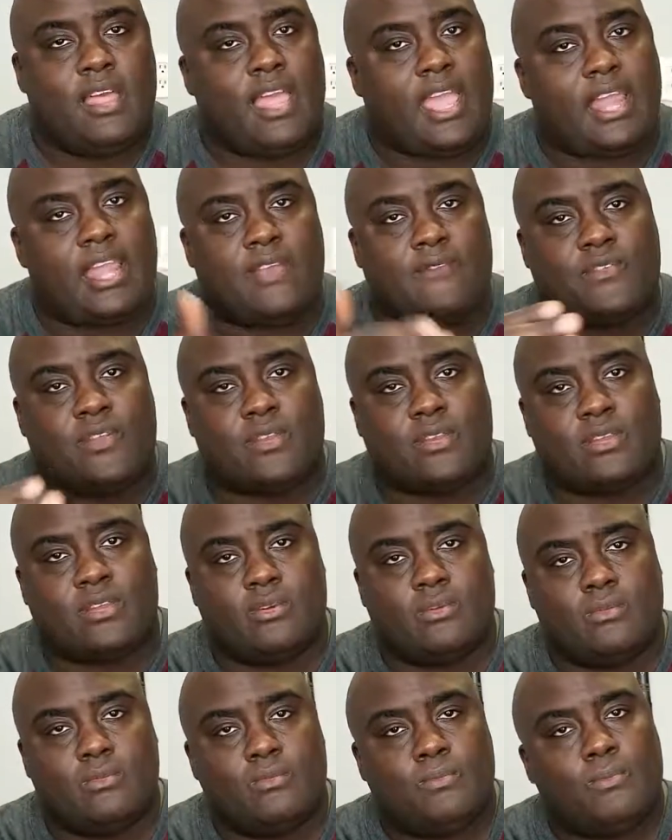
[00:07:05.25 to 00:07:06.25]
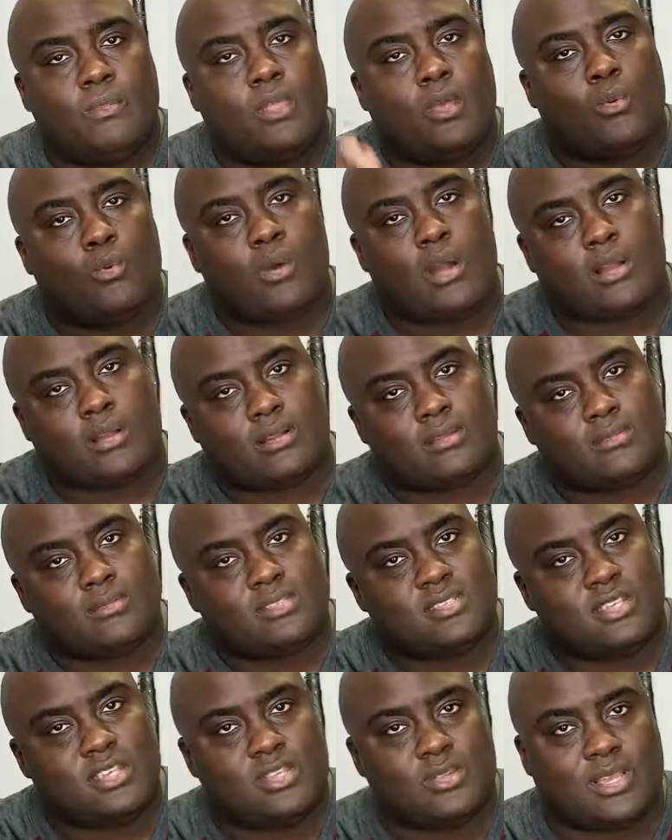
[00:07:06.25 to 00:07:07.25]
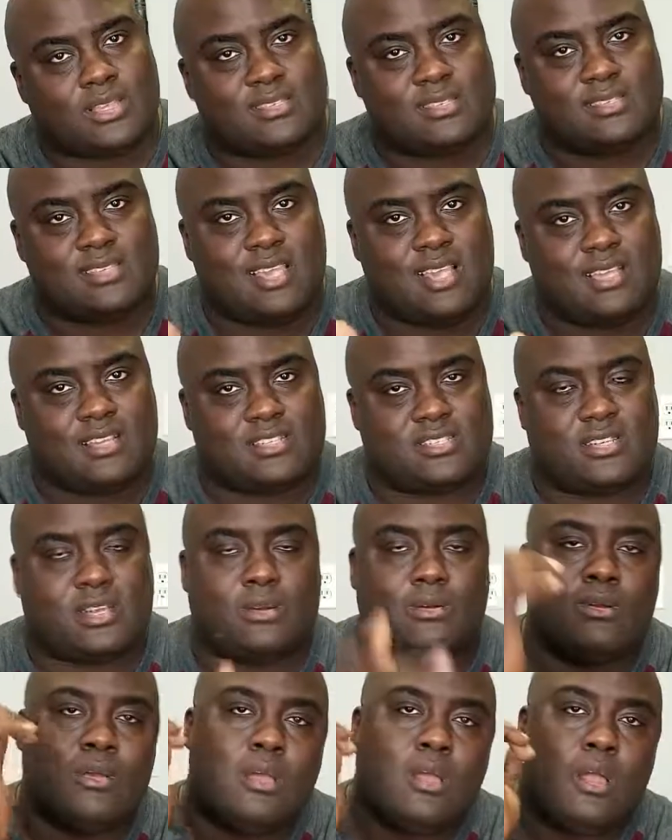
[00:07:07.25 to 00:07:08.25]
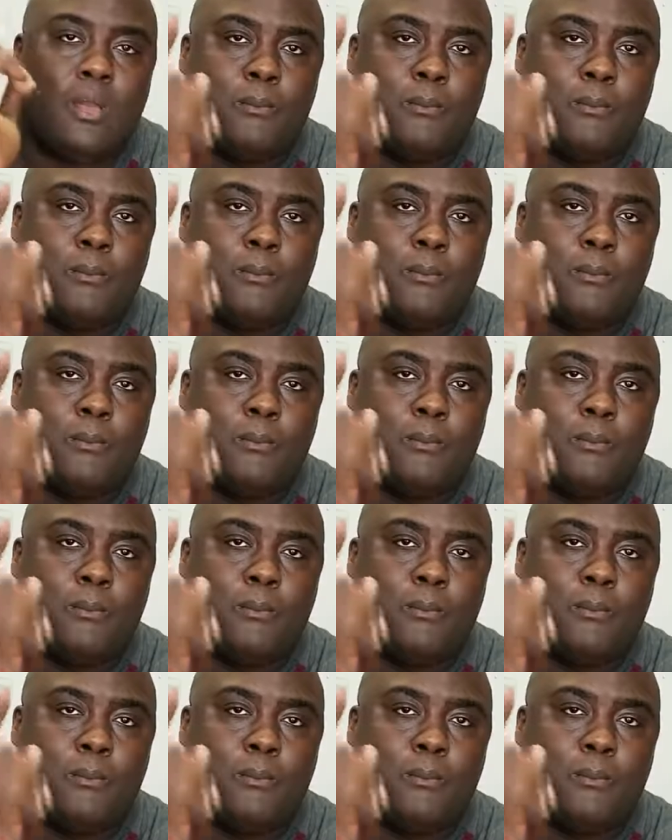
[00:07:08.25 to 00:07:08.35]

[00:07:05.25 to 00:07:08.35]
And if you're new, welcome to the UX Design Show.